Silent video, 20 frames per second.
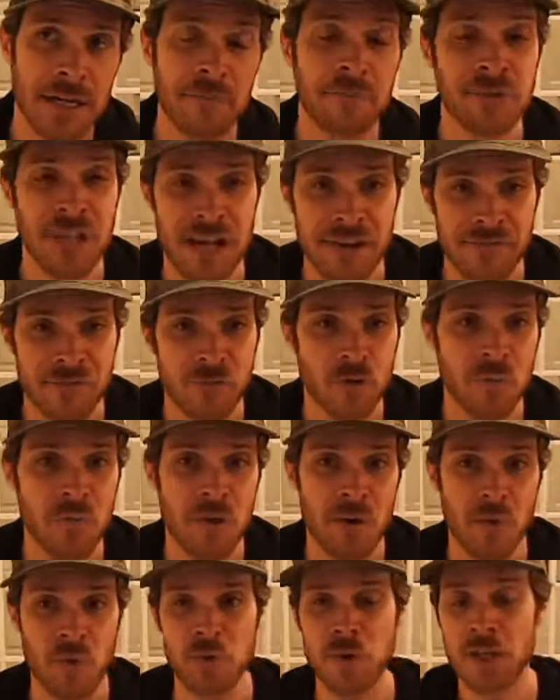platform
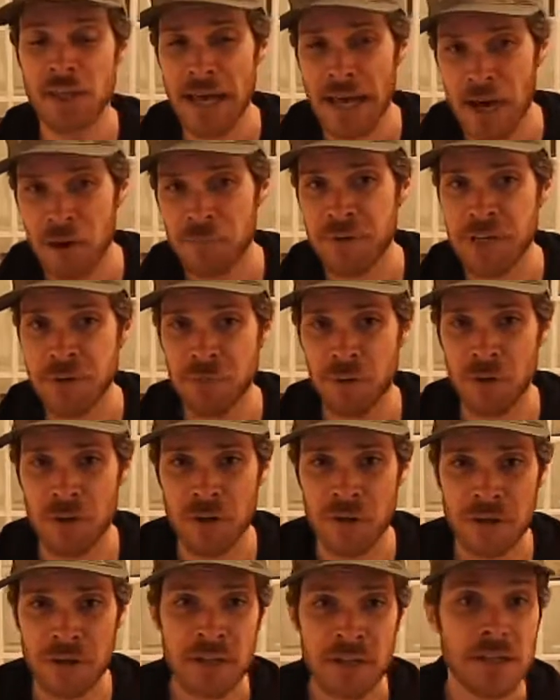that will allow
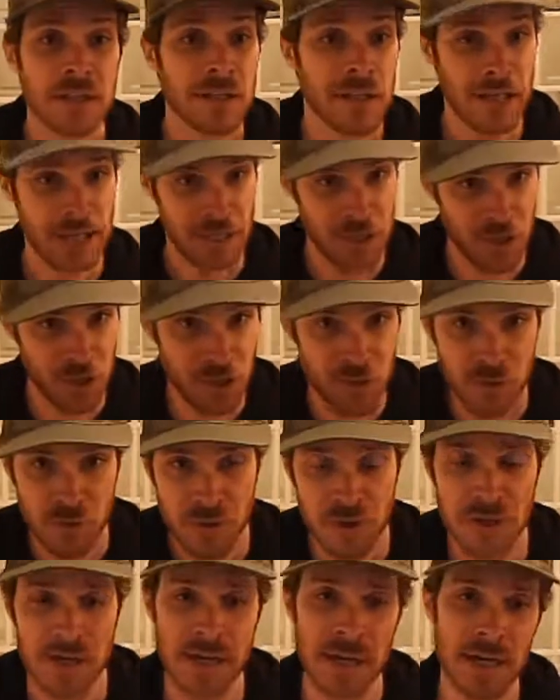people like
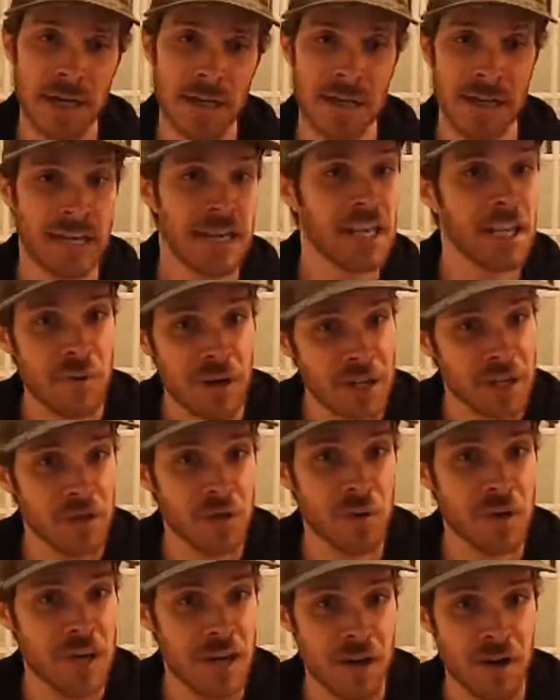you, like anybody
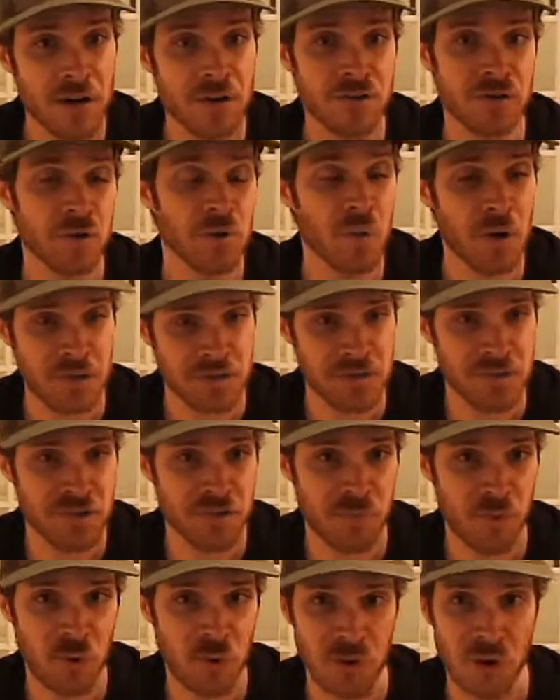who cares, who wants to
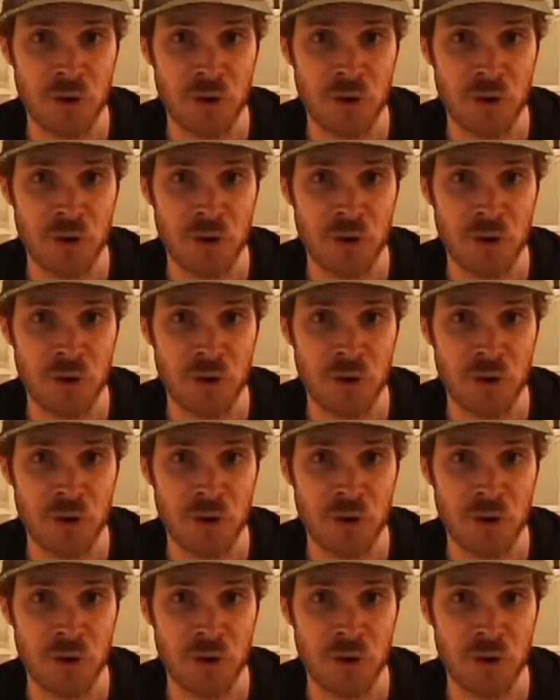support